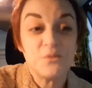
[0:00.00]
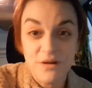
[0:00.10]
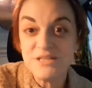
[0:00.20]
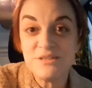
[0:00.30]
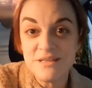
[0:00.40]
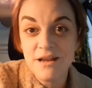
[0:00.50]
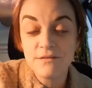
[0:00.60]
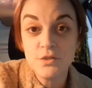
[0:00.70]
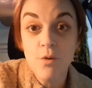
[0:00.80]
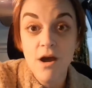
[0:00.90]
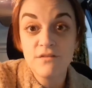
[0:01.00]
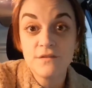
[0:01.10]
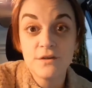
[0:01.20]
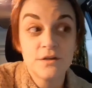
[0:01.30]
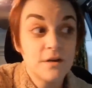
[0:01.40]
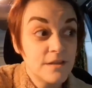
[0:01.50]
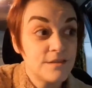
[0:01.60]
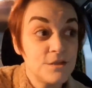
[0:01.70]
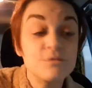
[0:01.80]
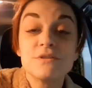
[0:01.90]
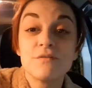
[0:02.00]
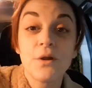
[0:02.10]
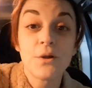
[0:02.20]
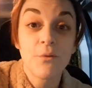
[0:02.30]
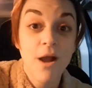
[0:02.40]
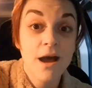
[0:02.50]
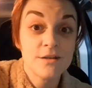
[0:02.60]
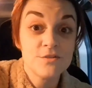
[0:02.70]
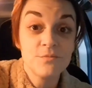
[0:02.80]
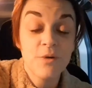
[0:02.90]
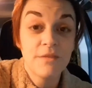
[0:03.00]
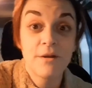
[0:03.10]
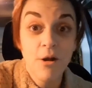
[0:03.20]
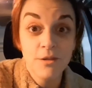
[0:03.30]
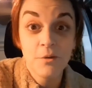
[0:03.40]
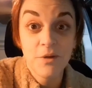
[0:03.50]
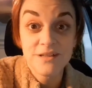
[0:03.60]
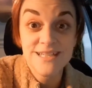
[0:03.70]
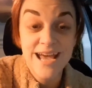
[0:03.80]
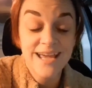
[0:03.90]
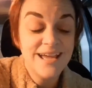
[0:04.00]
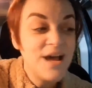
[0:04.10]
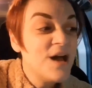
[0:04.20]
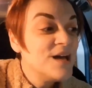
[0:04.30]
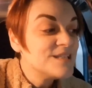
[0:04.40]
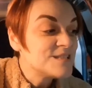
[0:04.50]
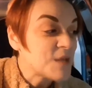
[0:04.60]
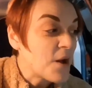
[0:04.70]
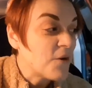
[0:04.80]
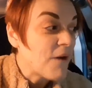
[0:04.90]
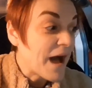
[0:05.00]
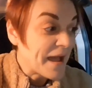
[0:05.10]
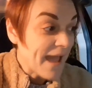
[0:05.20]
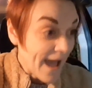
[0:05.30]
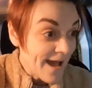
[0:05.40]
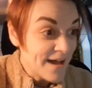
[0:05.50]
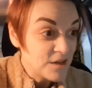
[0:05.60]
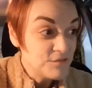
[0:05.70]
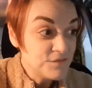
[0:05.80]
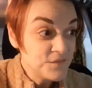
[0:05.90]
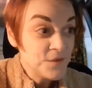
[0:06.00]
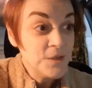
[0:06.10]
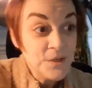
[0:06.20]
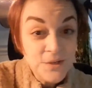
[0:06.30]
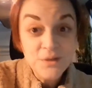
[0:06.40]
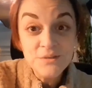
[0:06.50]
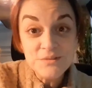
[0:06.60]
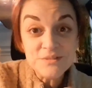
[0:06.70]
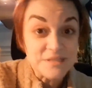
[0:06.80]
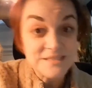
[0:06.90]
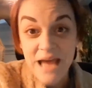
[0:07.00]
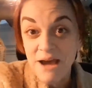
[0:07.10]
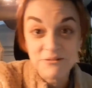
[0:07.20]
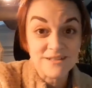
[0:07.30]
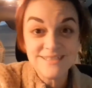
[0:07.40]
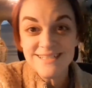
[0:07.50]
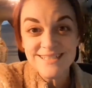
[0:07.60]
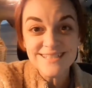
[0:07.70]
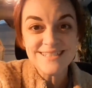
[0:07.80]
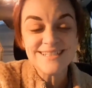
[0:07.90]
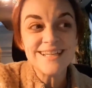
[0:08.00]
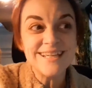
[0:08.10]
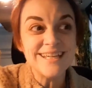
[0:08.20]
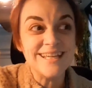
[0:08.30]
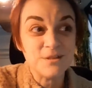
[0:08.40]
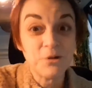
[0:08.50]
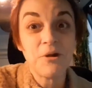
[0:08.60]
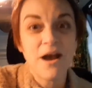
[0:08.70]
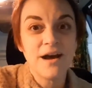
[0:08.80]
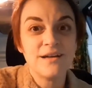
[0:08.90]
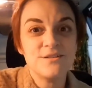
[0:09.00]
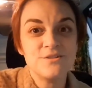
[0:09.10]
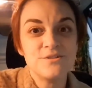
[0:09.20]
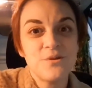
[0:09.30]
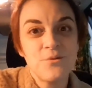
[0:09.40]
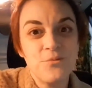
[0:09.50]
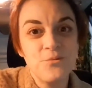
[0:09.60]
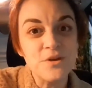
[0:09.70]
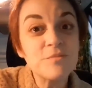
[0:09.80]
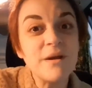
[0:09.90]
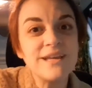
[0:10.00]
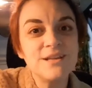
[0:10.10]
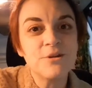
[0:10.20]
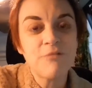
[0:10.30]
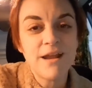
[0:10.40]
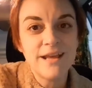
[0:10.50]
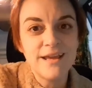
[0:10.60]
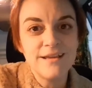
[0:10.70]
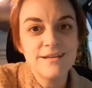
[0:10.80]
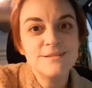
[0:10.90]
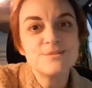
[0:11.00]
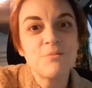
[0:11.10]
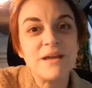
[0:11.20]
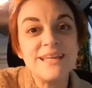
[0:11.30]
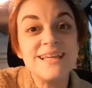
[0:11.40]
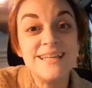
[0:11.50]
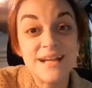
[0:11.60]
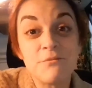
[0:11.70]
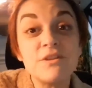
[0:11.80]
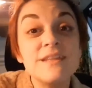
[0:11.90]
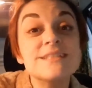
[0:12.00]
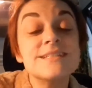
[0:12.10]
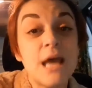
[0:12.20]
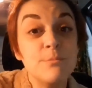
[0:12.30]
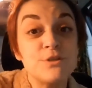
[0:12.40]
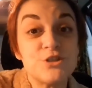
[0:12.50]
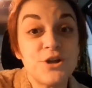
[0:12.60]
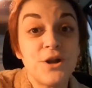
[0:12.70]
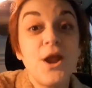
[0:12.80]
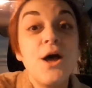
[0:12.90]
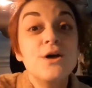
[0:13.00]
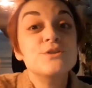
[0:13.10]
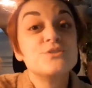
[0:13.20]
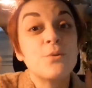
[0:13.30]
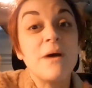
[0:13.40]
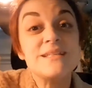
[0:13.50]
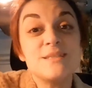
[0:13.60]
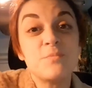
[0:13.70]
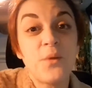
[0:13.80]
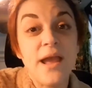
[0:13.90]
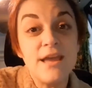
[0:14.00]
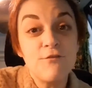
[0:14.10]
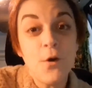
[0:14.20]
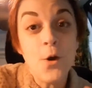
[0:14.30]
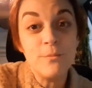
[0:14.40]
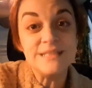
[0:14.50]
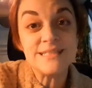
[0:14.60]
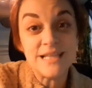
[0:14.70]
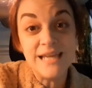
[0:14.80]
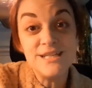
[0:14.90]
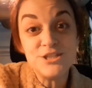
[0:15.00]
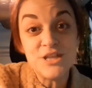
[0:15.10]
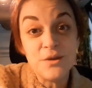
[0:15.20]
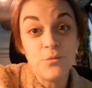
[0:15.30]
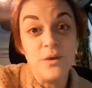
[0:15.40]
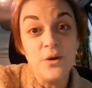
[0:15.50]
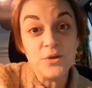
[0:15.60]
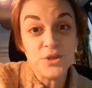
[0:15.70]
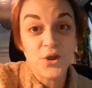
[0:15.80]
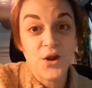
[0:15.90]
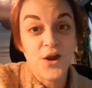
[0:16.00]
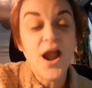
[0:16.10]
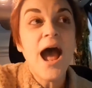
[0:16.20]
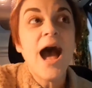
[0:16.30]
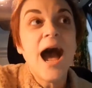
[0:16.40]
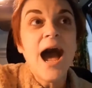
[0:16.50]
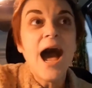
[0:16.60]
was gracious enough to offer the use of her garage while they're all at work today. So I have six hours in a garage with my heater running so I can get everything to temperature so my spray foam insulation will cure.